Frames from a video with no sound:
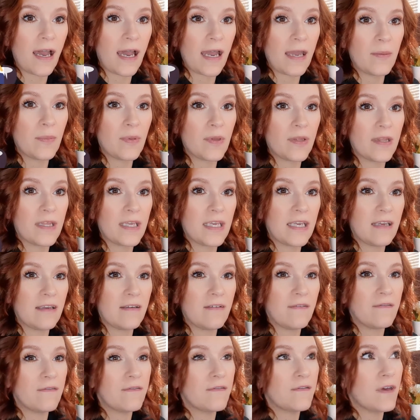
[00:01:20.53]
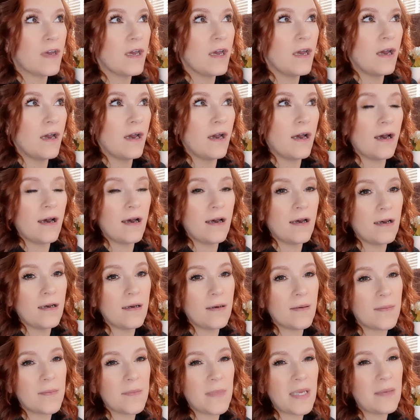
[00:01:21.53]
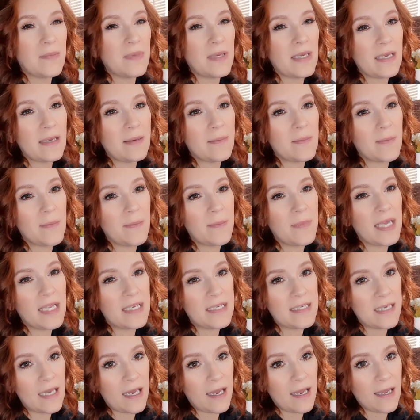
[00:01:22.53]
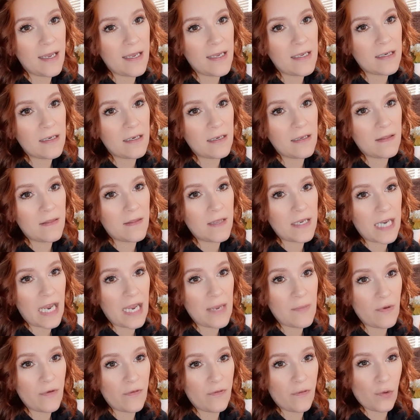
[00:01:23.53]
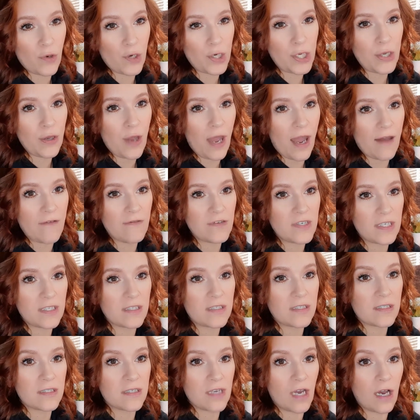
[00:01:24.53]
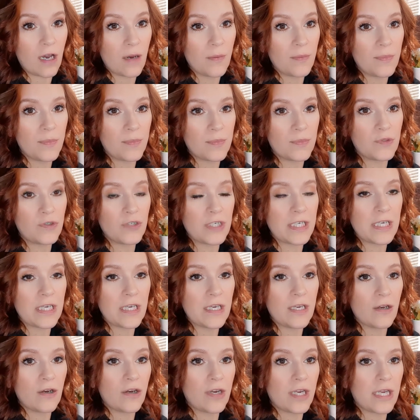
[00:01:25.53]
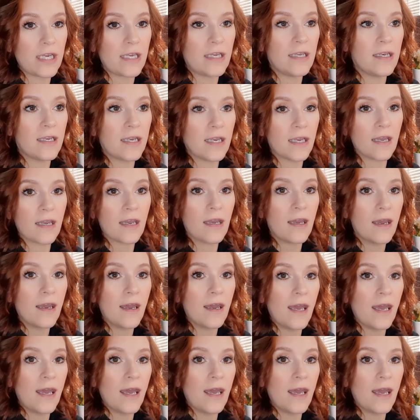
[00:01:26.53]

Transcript: I believe maybe midnight the night before you have to stop drinking or eating.